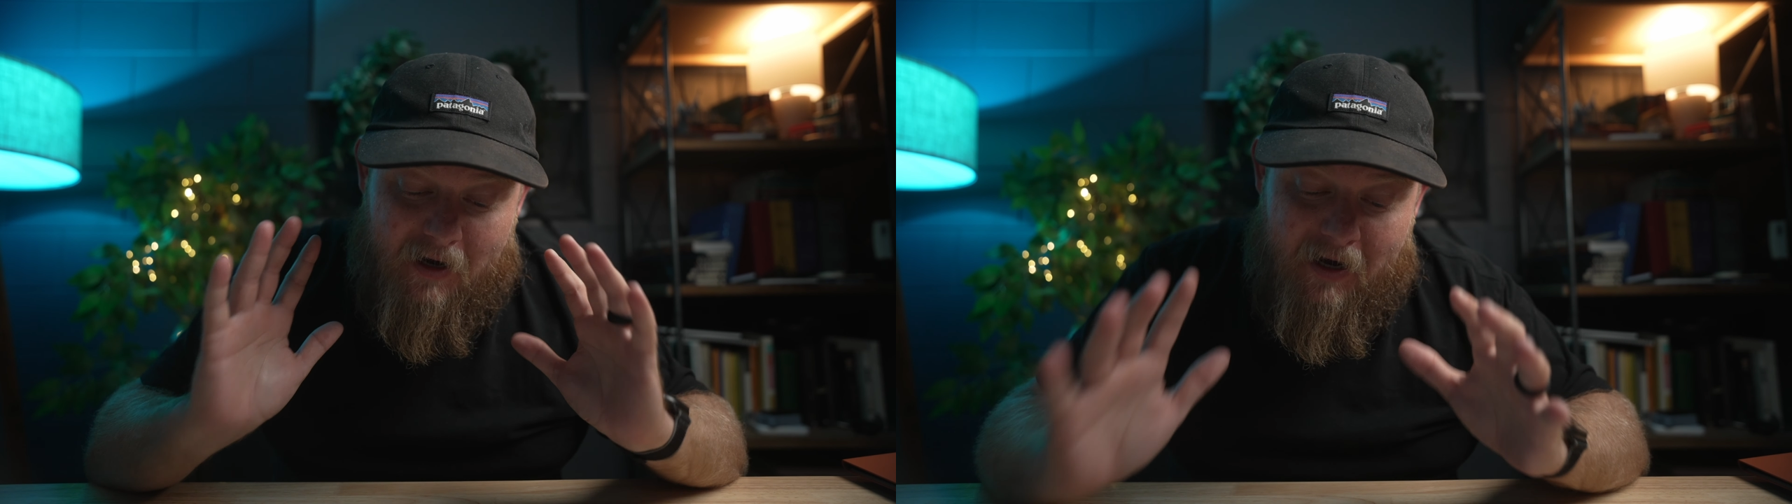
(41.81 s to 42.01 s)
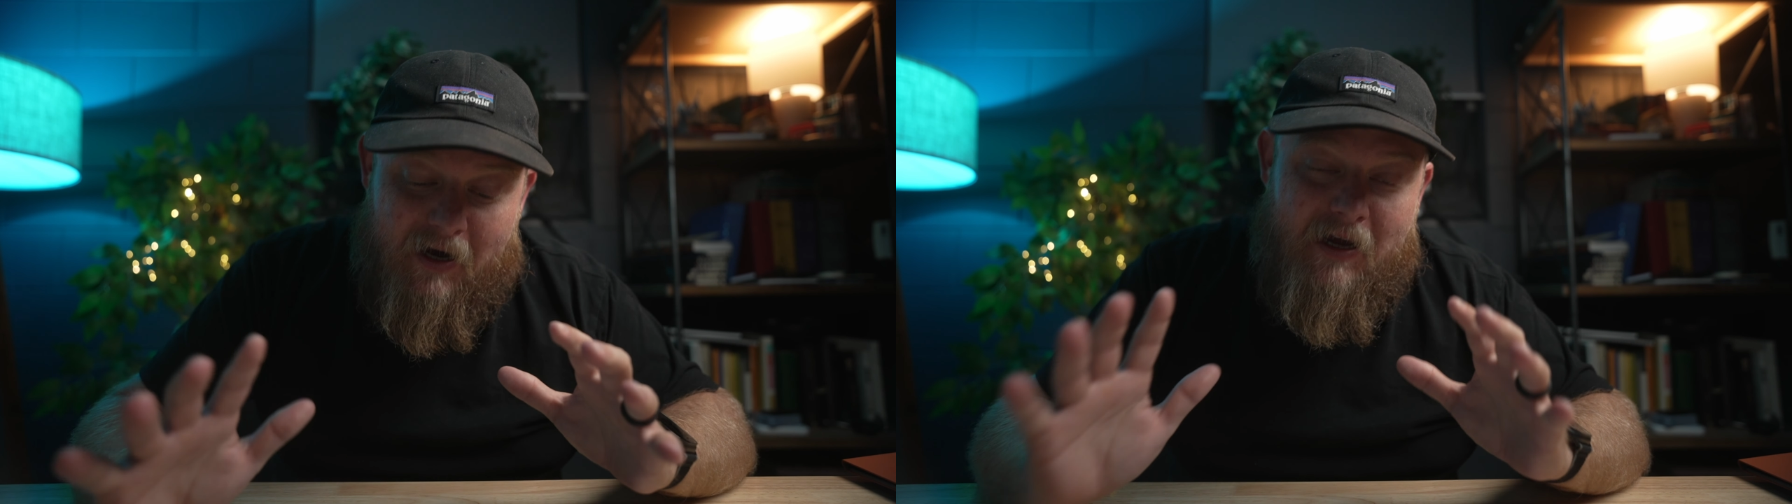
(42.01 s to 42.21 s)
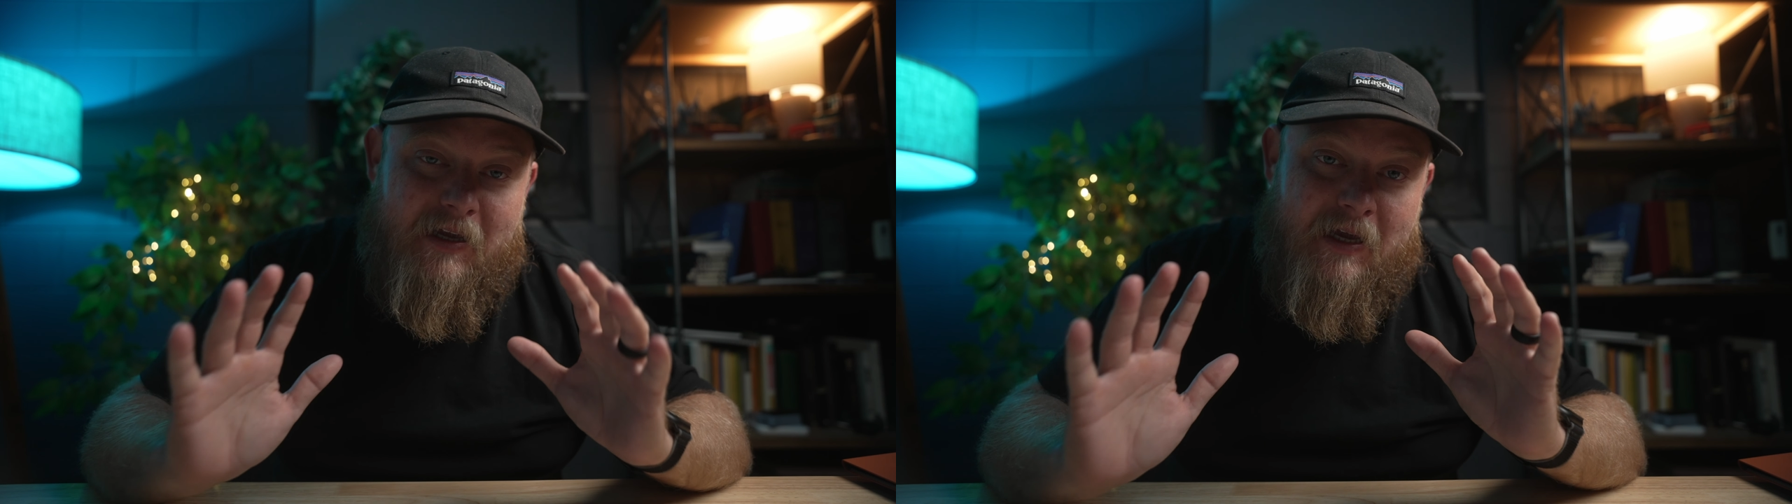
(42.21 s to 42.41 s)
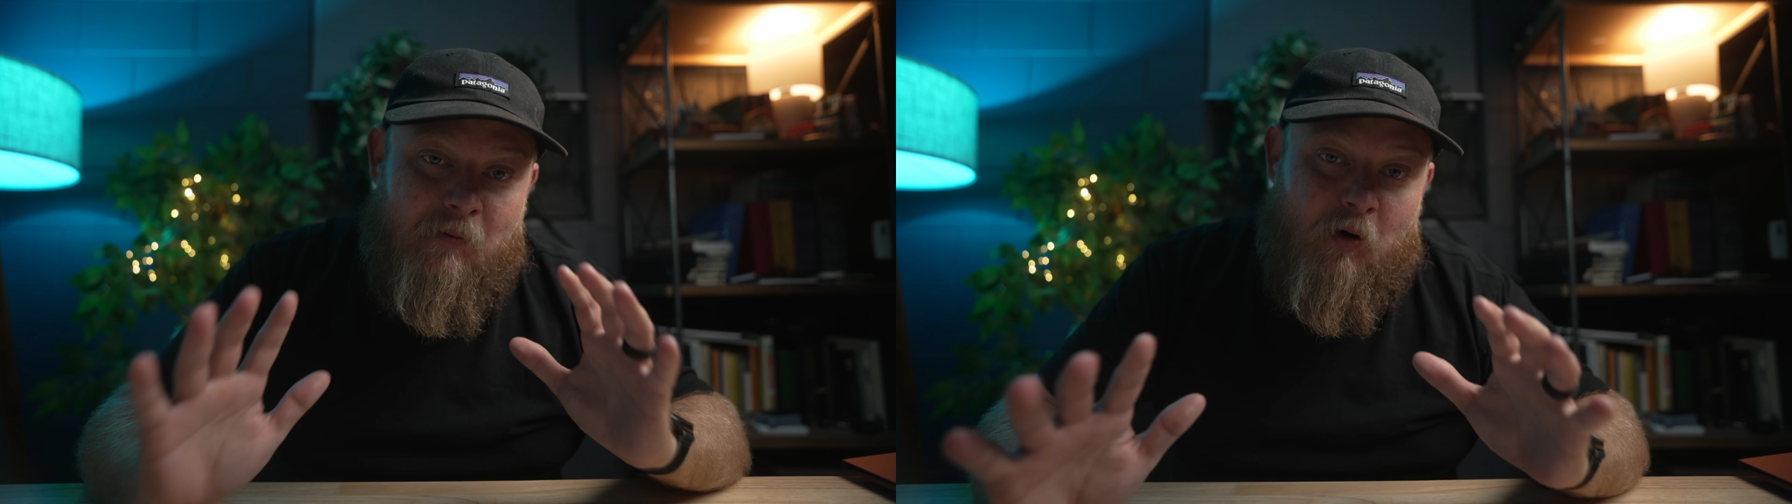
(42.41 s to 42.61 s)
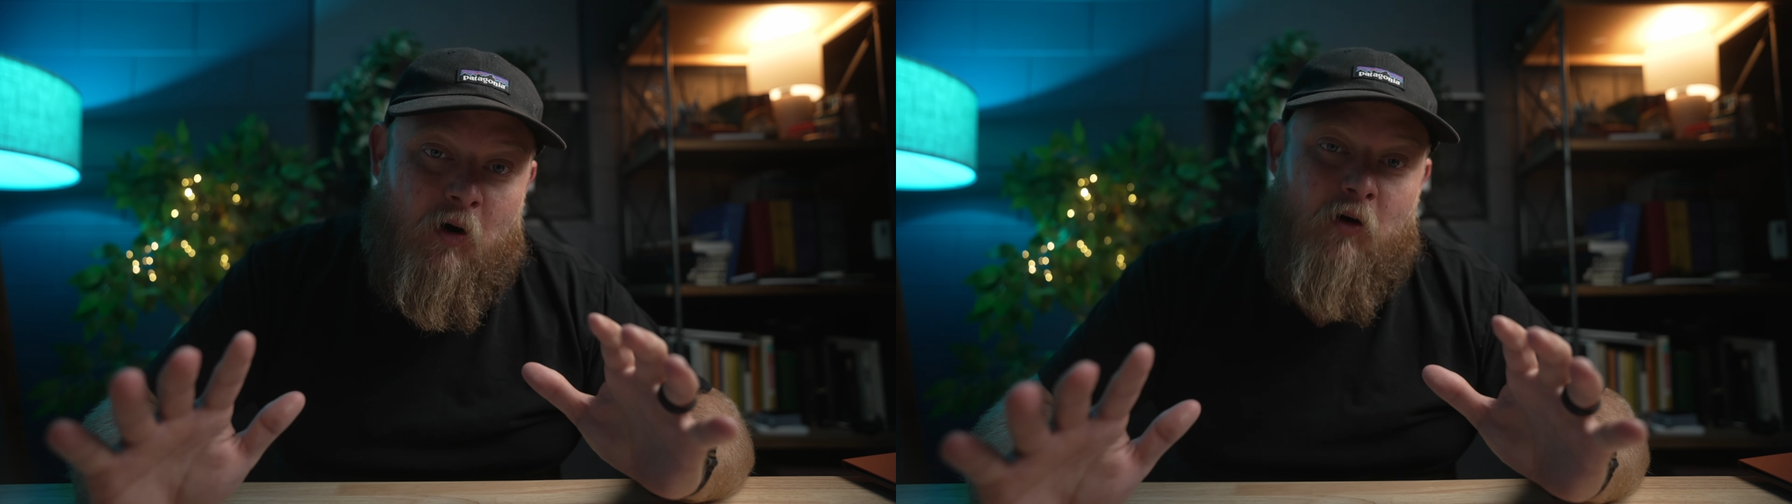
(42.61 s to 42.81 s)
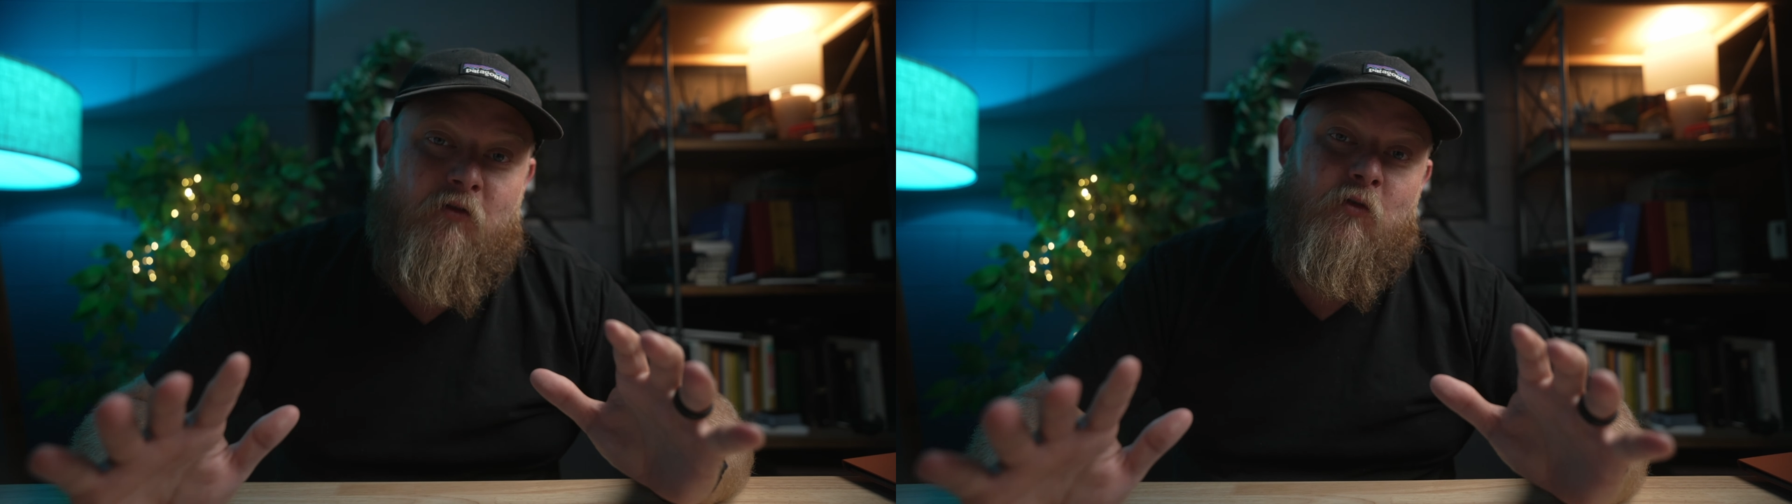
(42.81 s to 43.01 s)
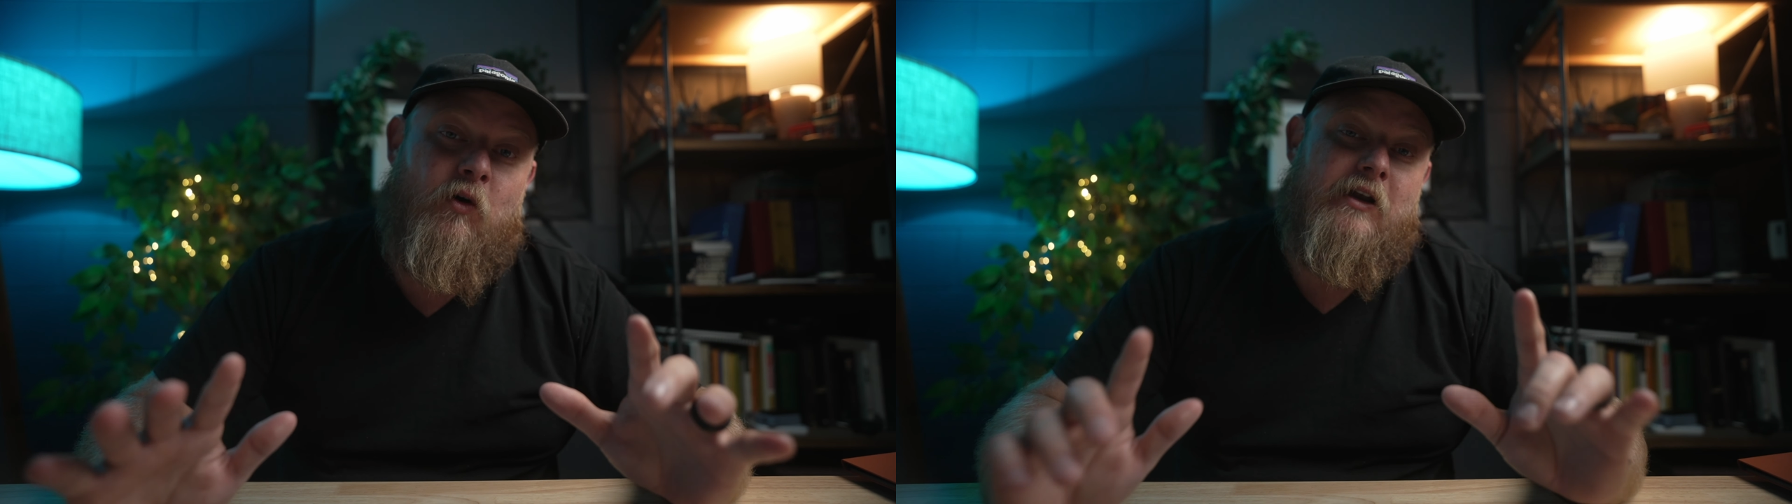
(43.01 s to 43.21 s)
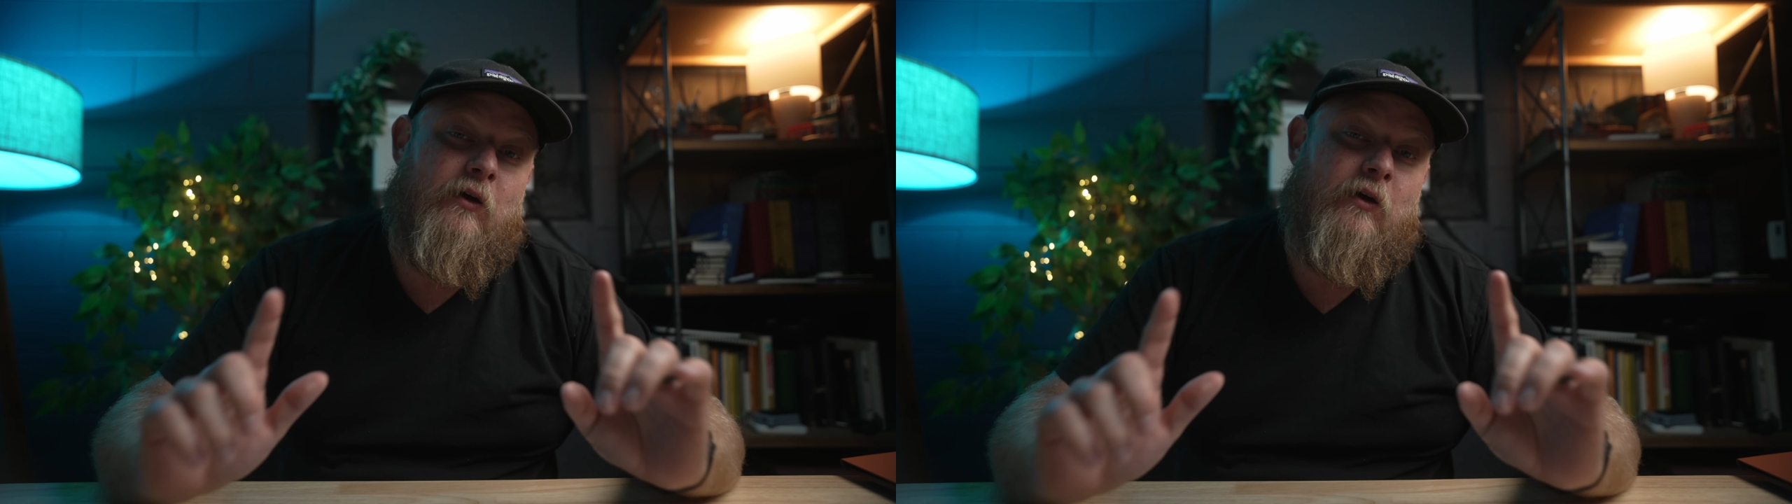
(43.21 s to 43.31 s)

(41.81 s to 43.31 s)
I am all for it.